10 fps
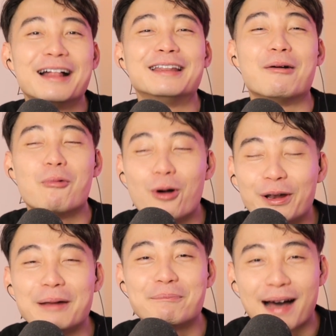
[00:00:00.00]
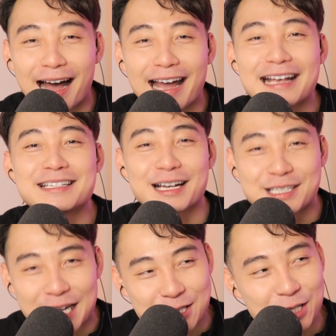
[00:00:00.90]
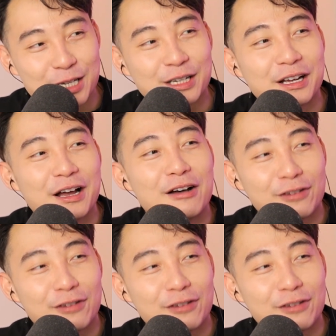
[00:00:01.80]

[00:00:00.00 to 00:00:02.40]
They wouldn't buy Succession for